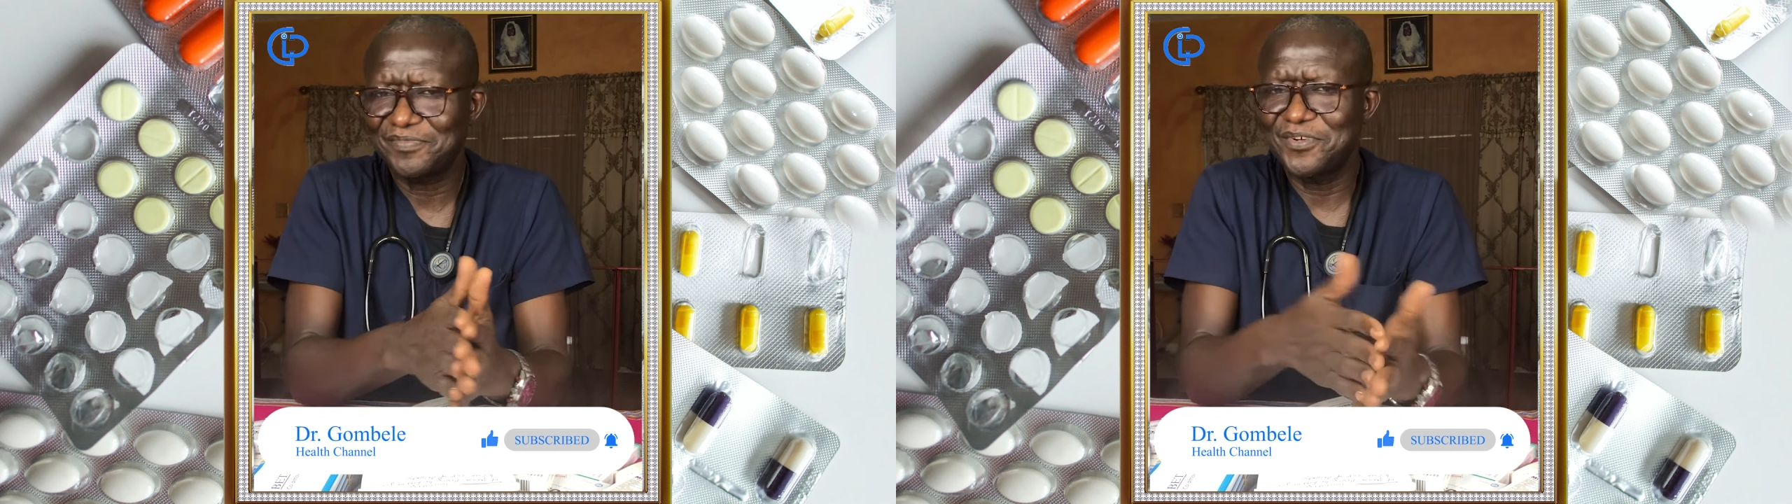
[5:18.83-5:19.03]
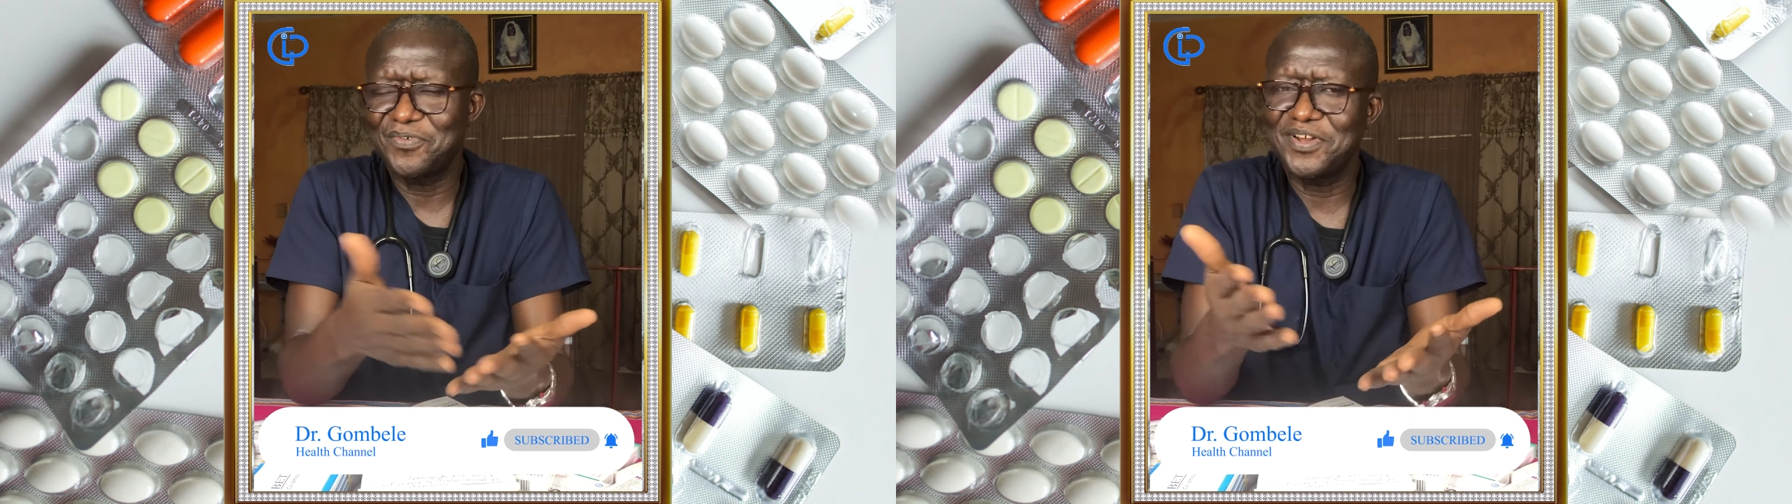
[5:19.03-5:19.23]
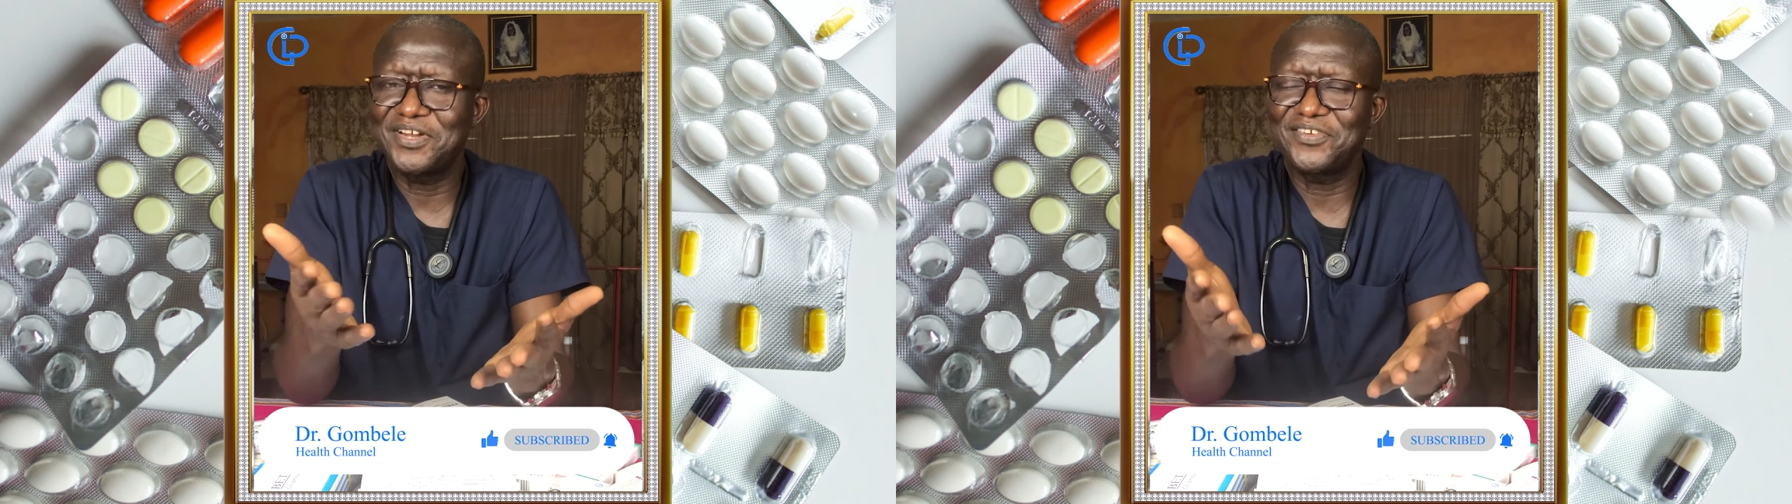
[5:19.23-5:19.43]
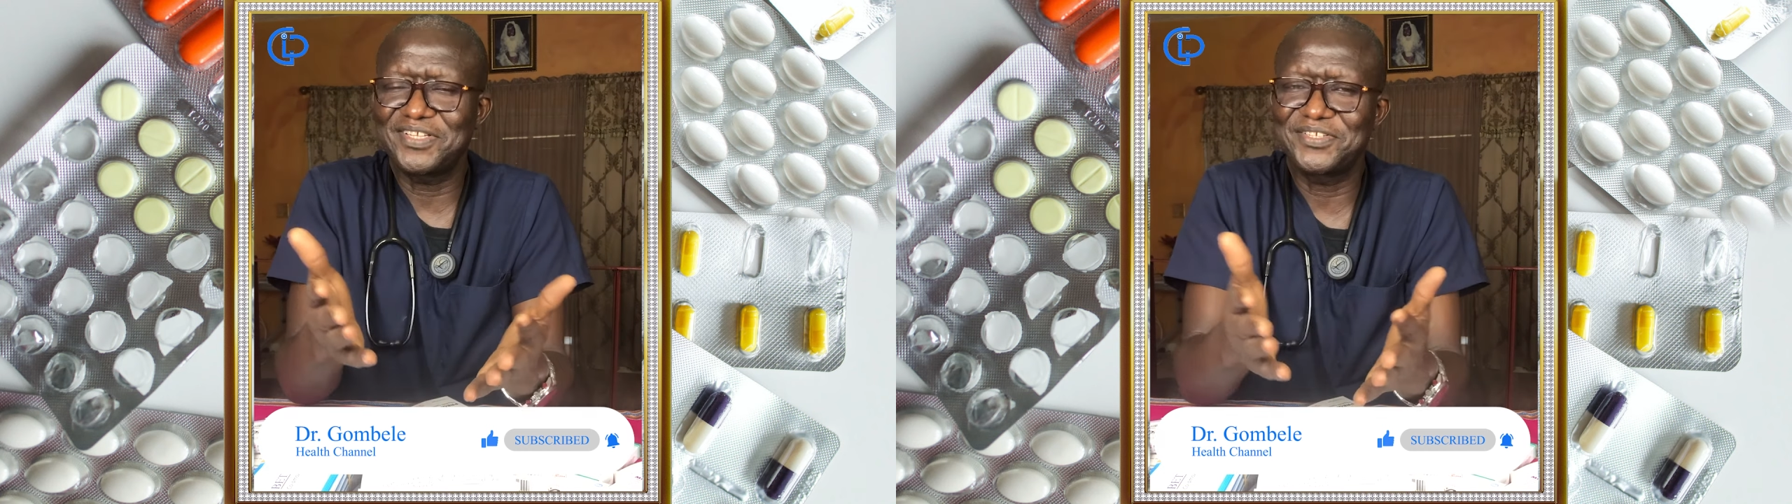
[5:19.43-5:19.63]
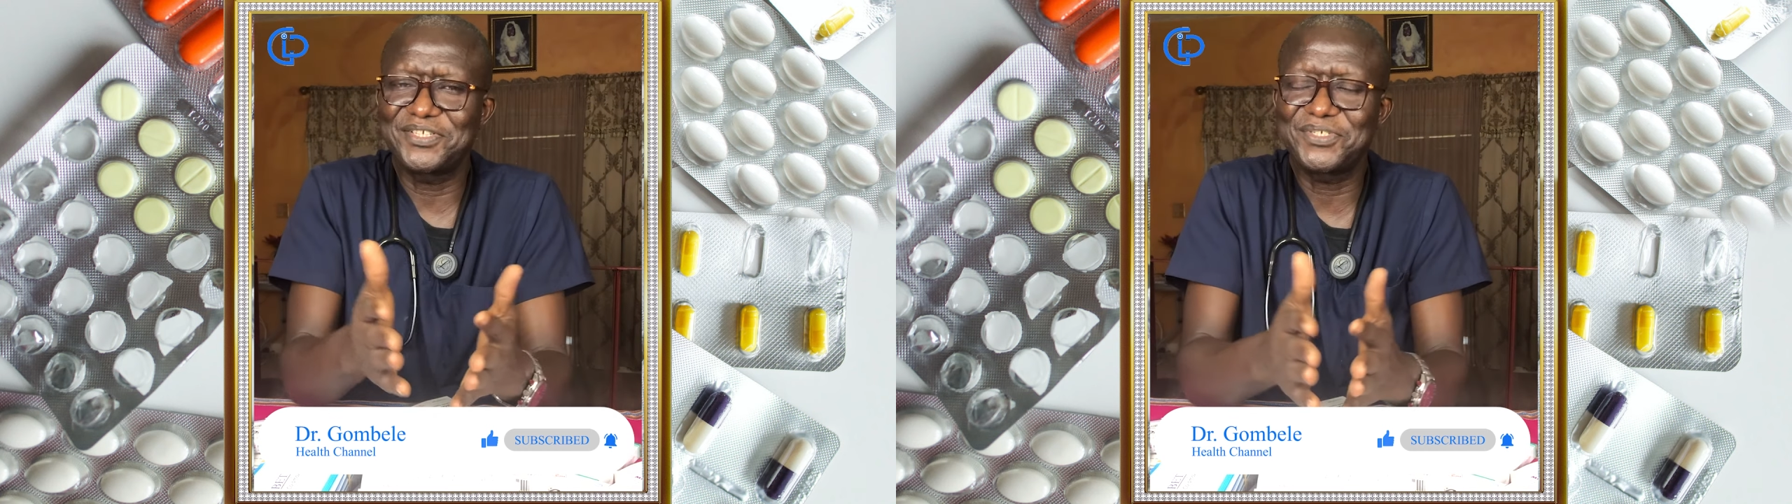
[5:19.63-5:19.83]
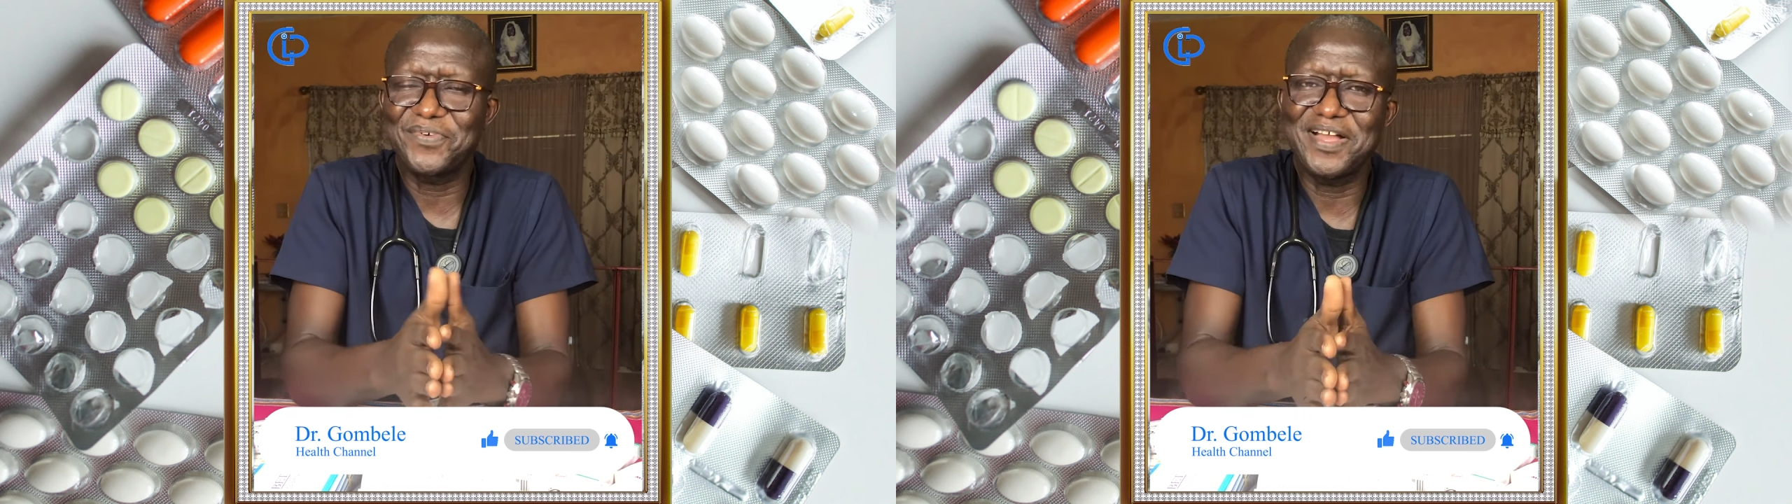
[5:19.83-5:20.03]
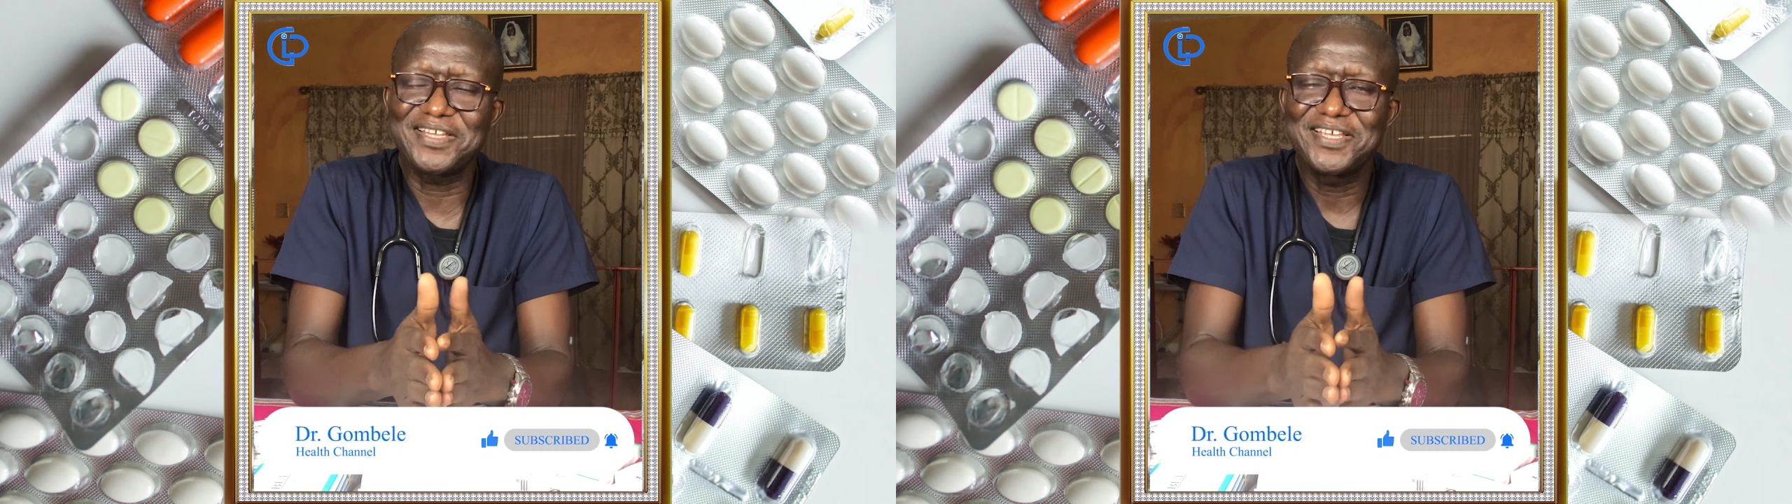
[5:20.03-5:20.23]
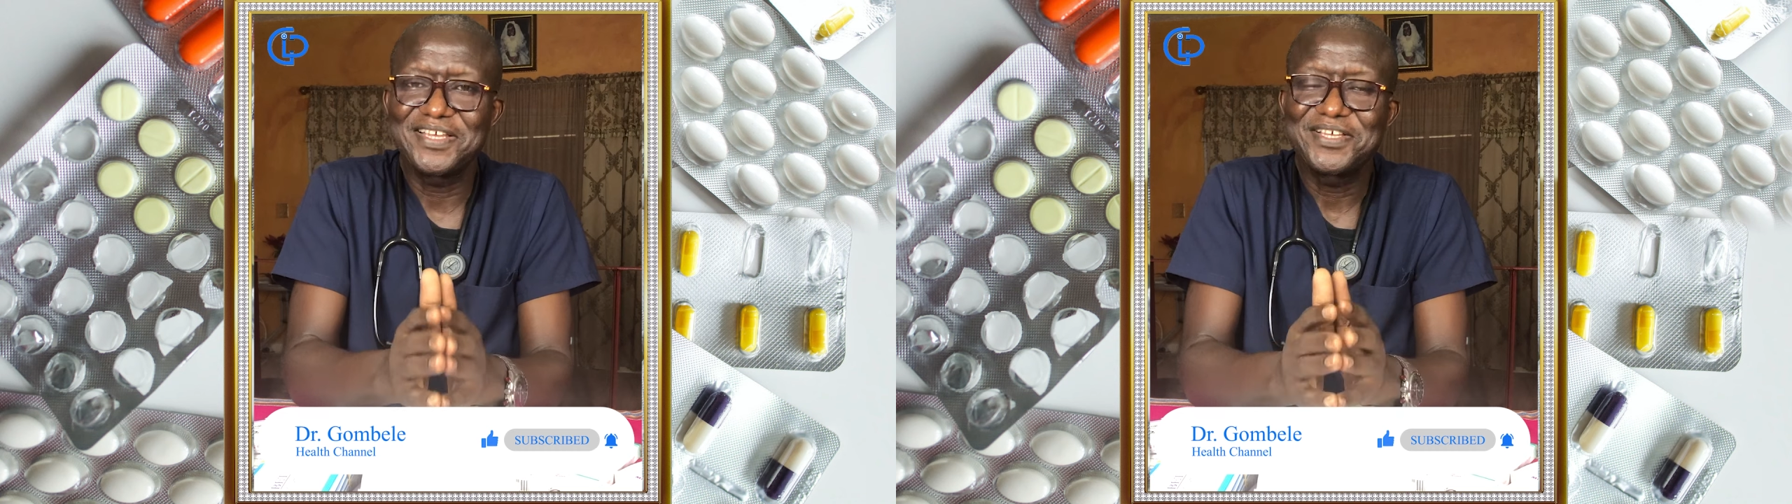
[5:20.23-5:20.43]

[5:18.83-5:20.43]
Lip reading: or 131